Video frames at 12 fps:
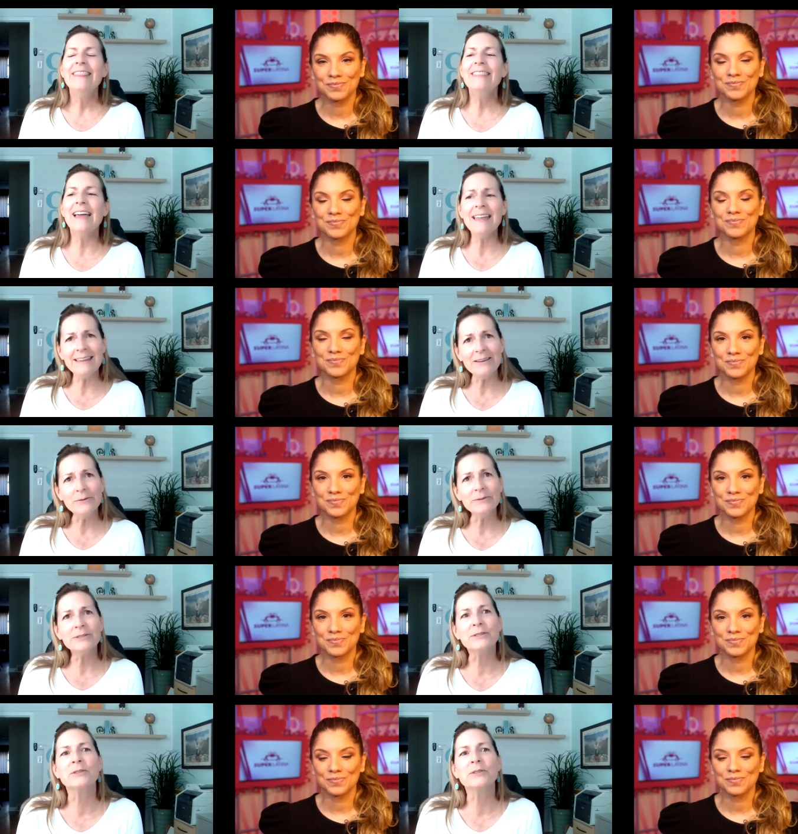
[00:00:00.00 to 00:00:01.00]
Speaker 1: Thank you
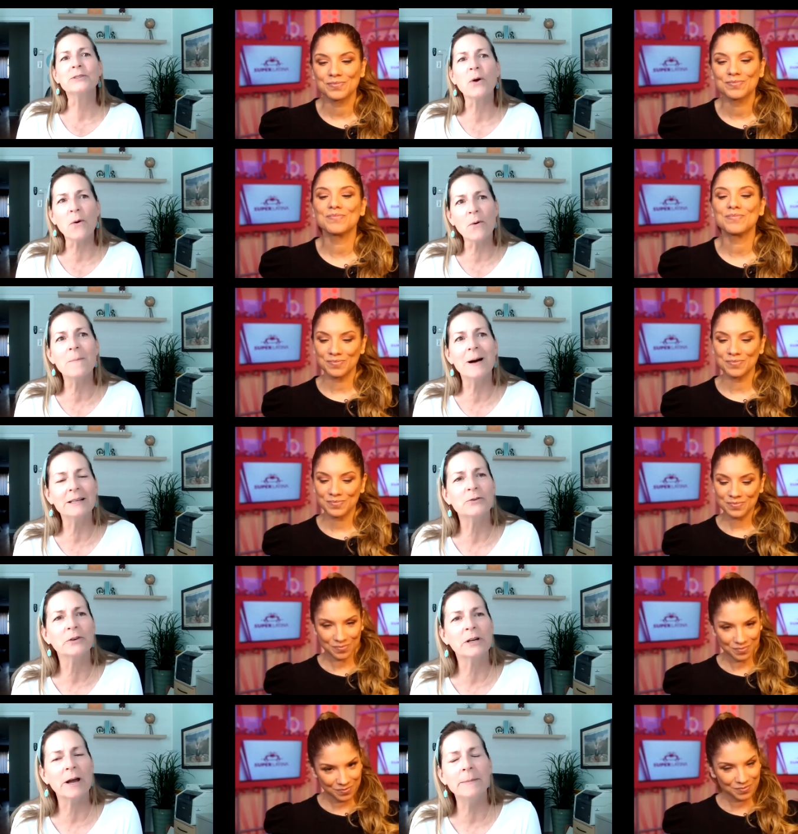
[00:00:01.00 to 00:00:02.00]
so
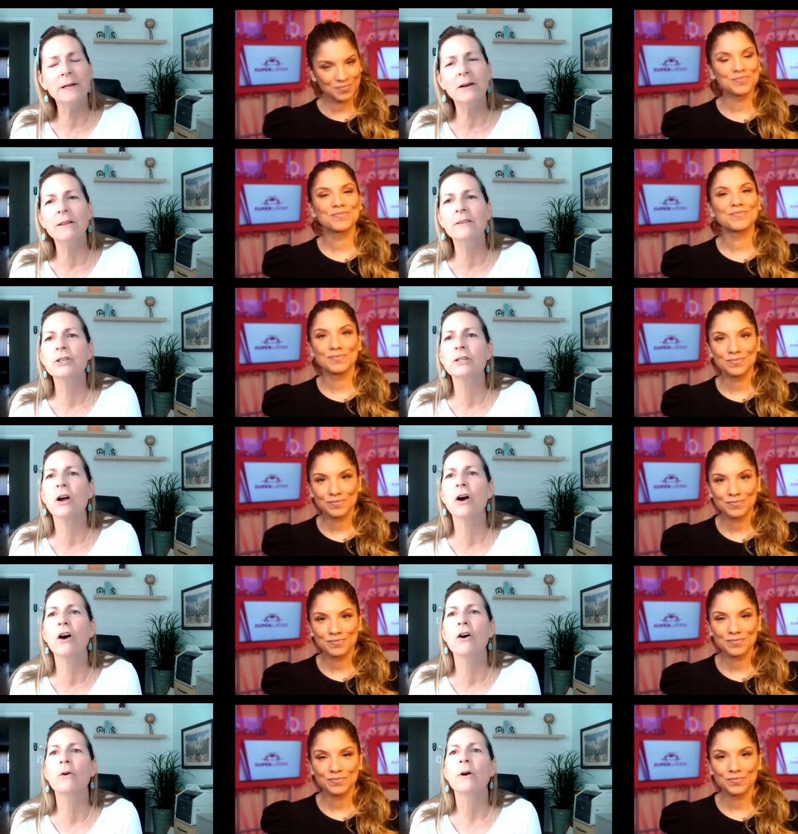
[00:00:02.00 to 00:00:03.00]
much for coming on the
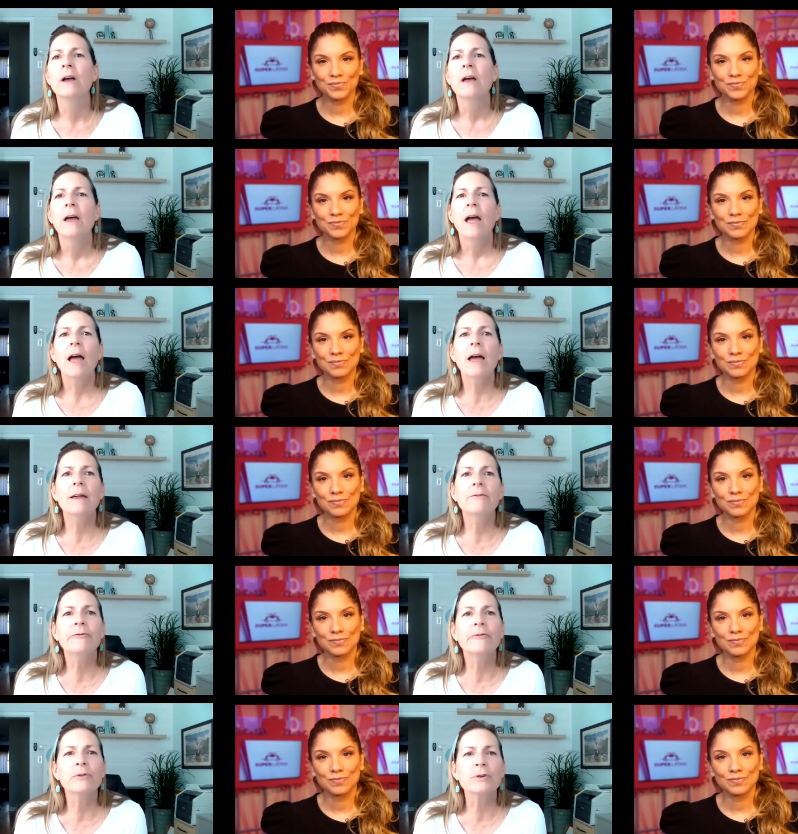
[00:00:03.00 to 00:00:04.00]
show
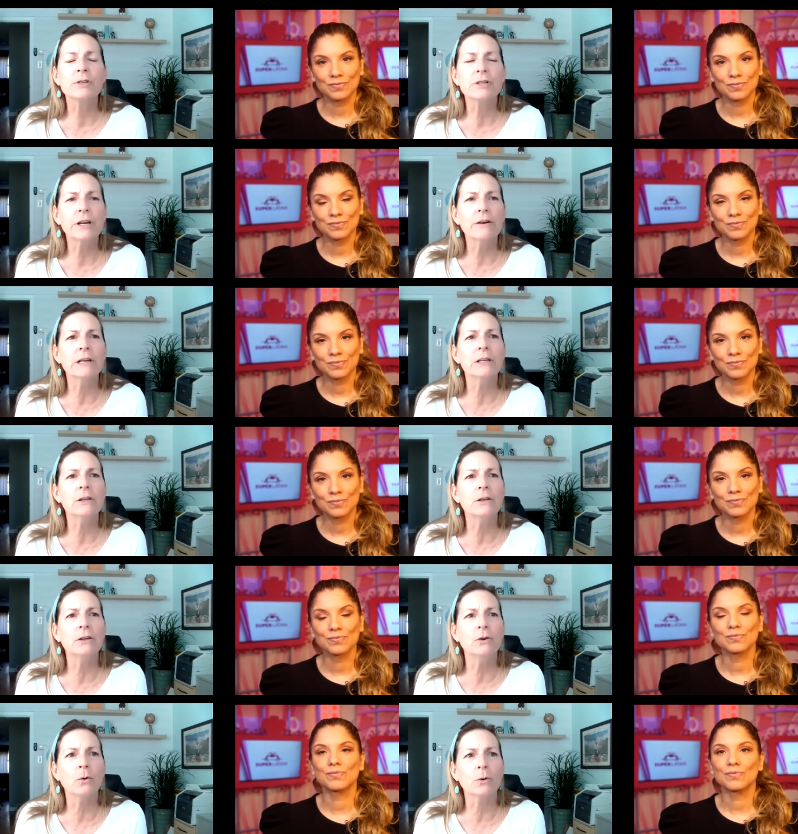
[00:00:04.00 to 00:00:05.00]
and for
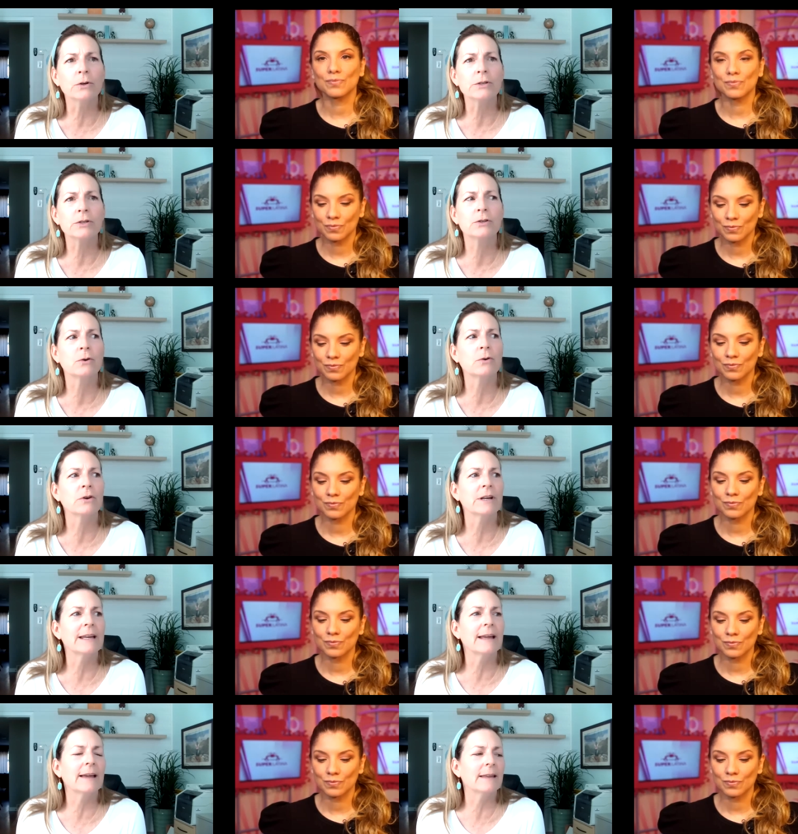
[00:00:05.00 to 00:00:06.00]
sharing your
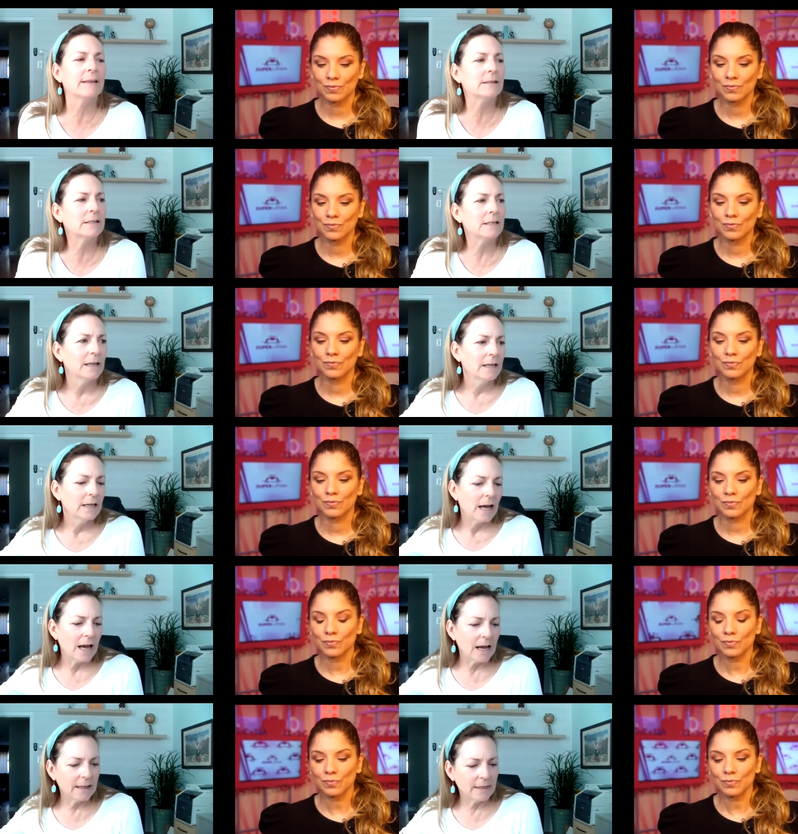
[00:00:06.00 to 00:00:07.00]
story and.
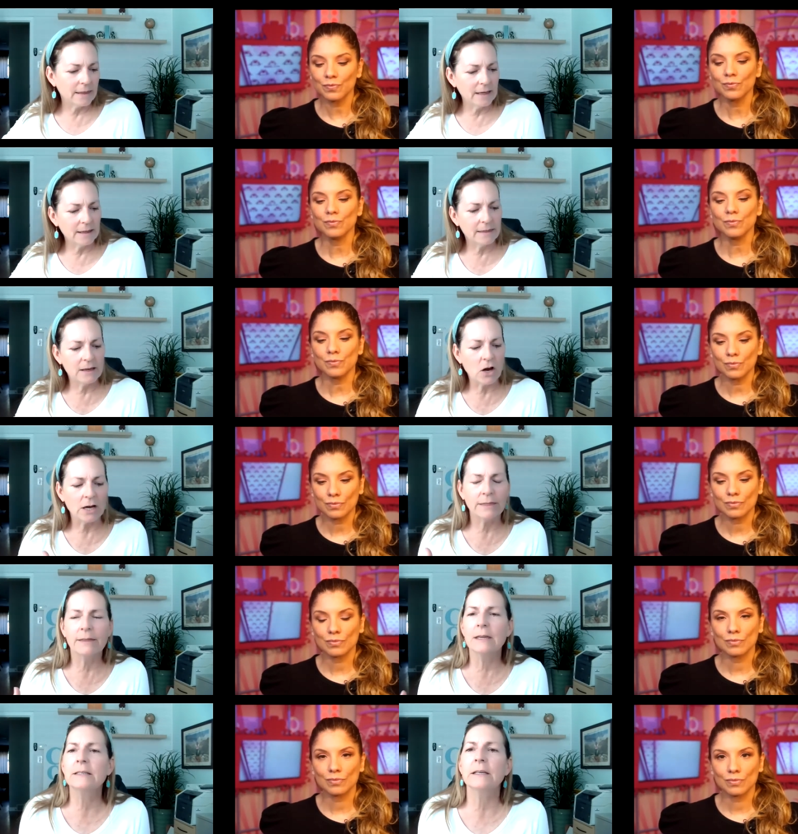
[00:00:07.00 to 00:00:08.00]
I think the
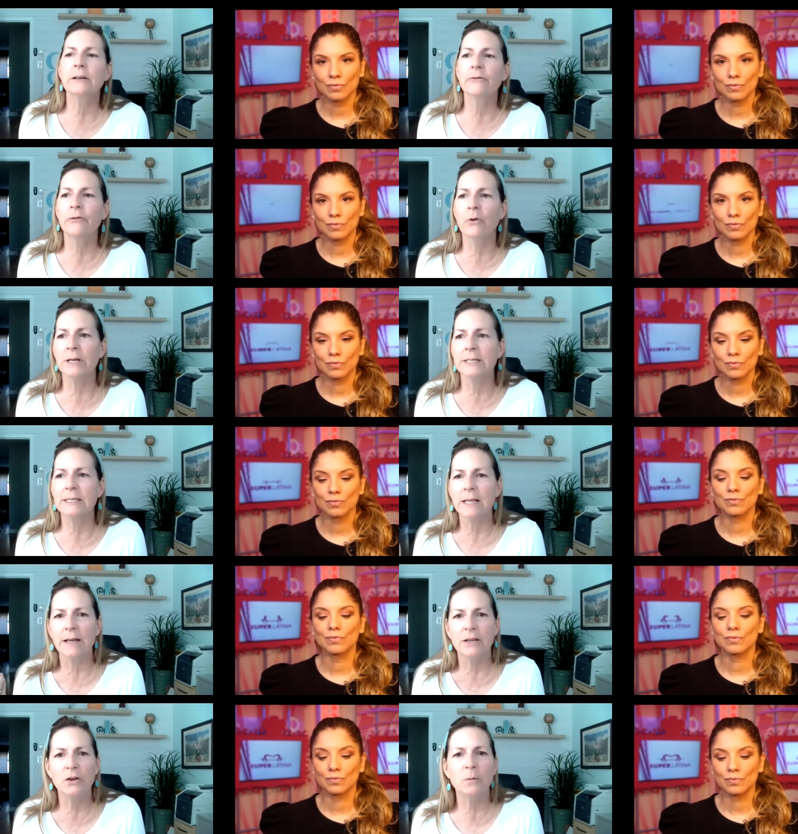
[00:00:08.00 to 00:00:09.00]
authentic voice
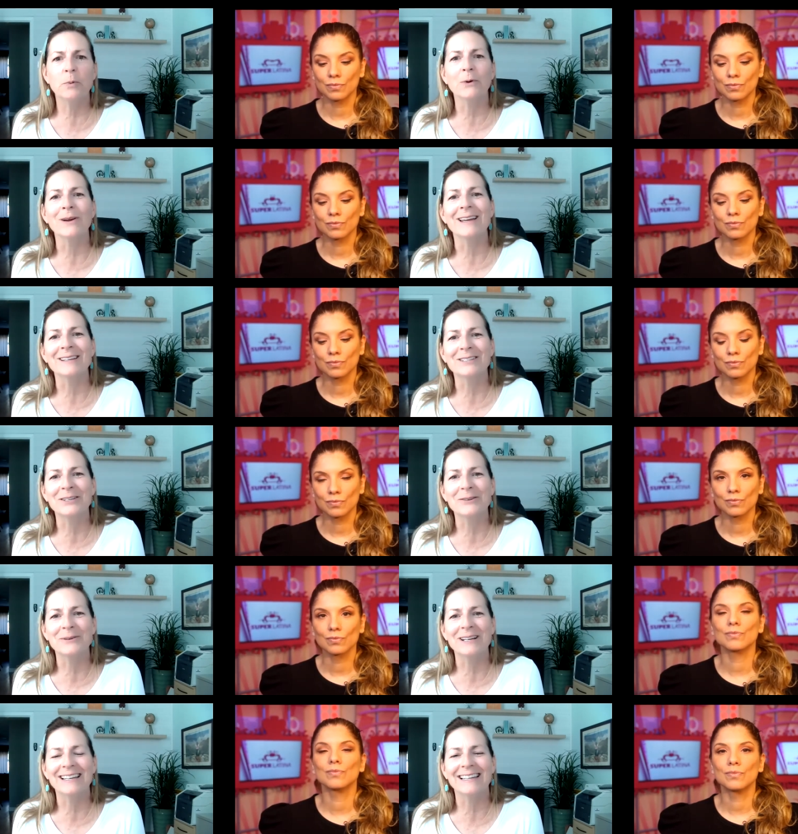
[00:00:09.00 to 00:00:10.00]
that you bring
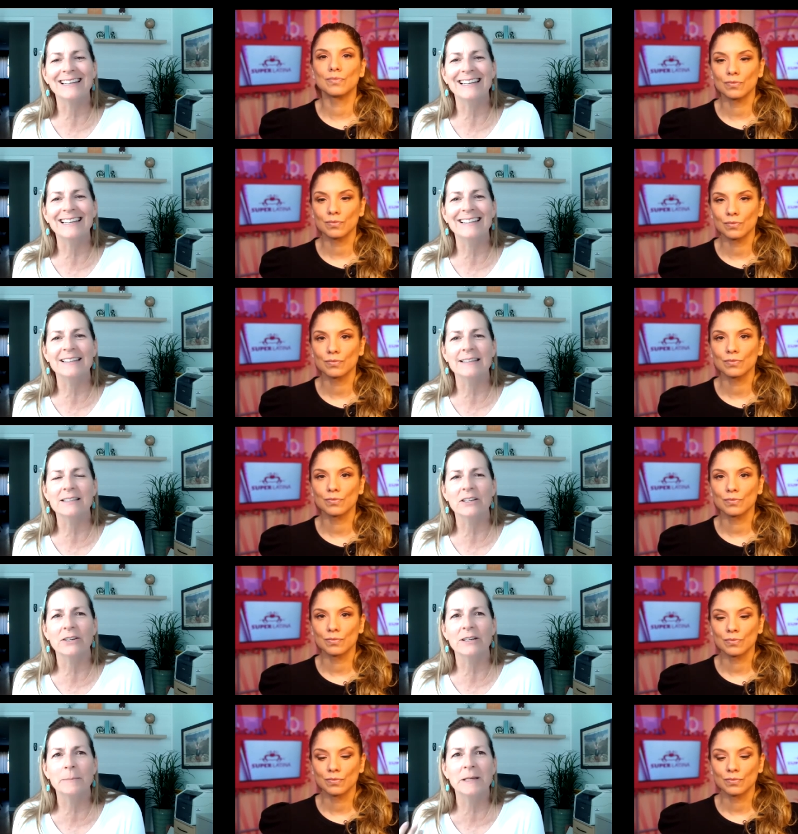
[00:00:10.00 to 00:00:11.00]
to it is
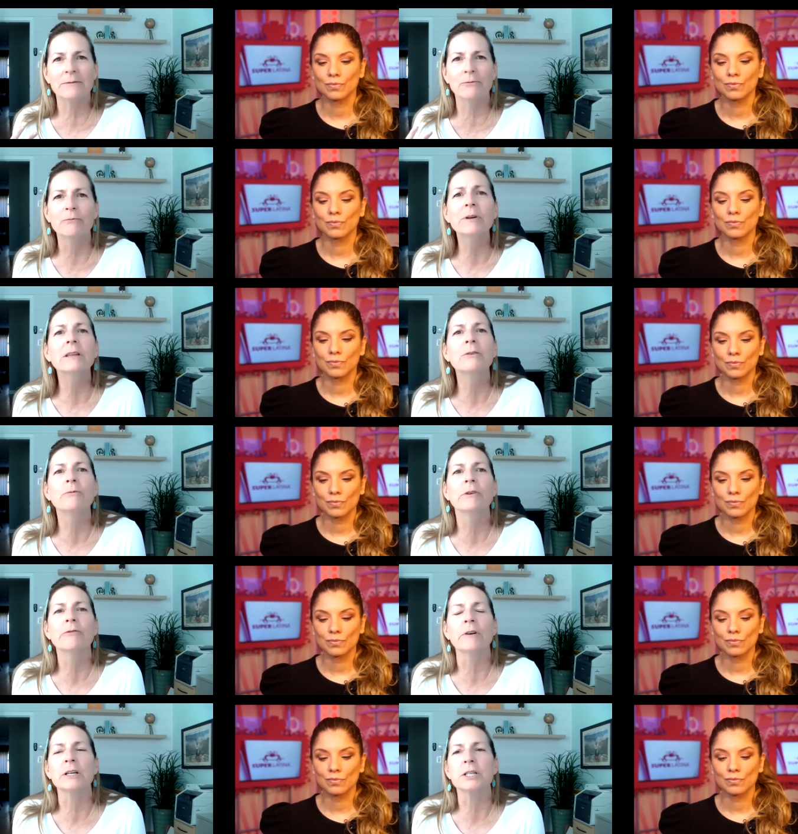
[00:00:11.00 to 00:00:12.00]
going to be really
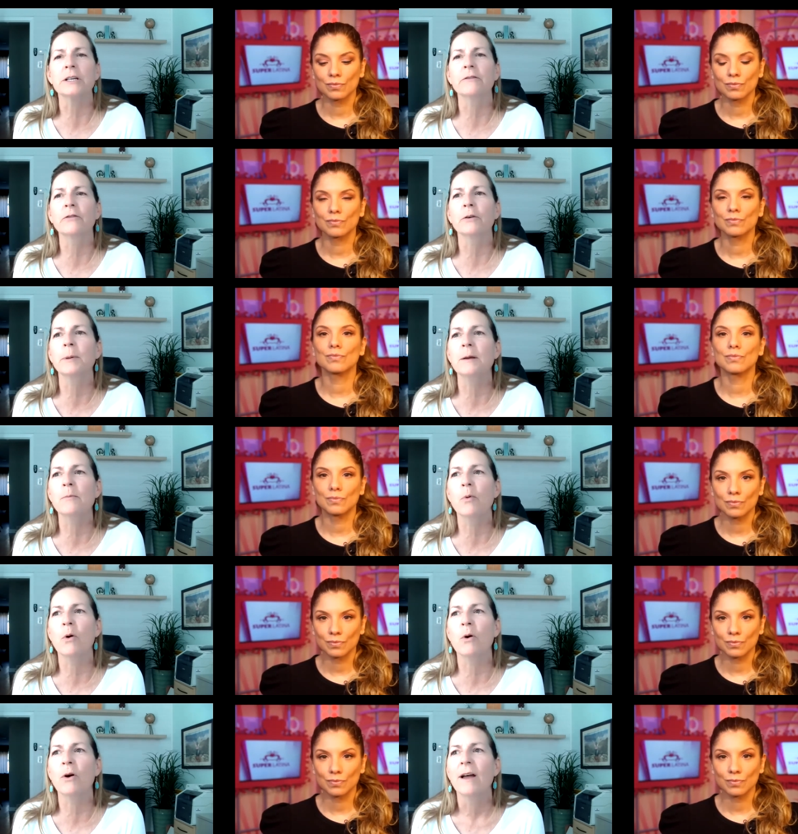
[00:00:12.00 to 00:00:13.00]
refreshing for
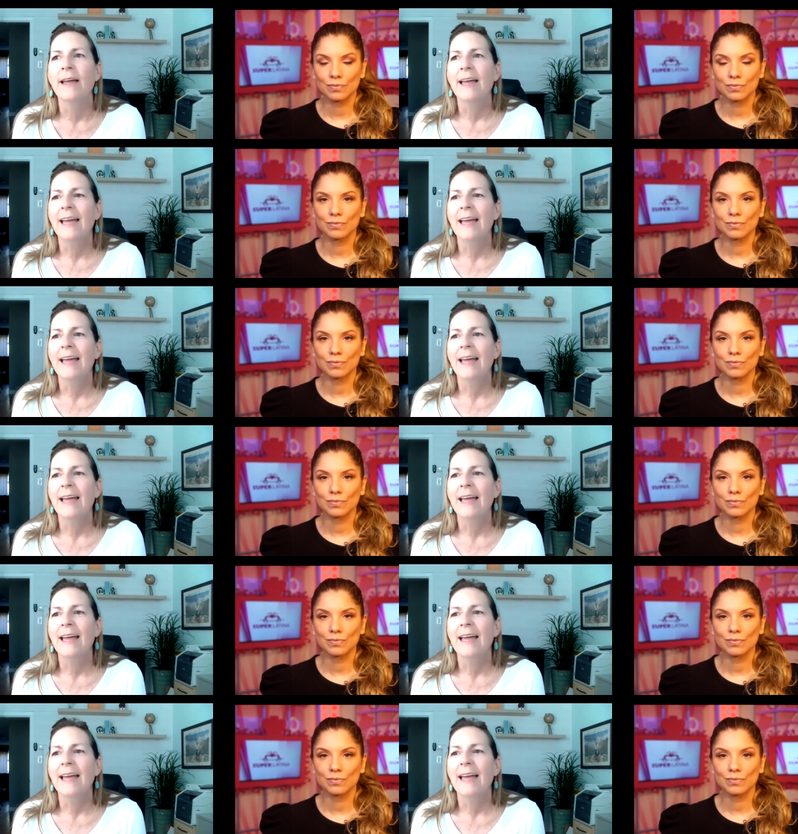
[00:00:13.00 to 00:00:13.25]
people